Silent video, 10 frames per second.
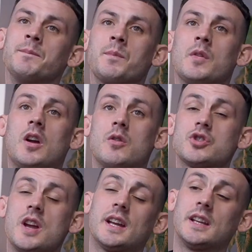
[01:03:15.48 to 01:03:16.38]
go
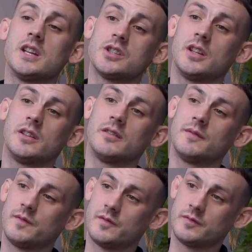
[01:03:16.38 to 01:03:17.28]
strength and conditioning.
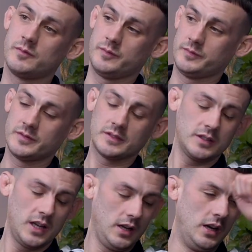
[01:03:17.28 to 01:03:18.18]

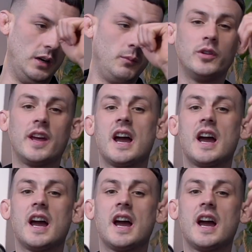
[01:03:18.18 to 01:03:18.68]
Monday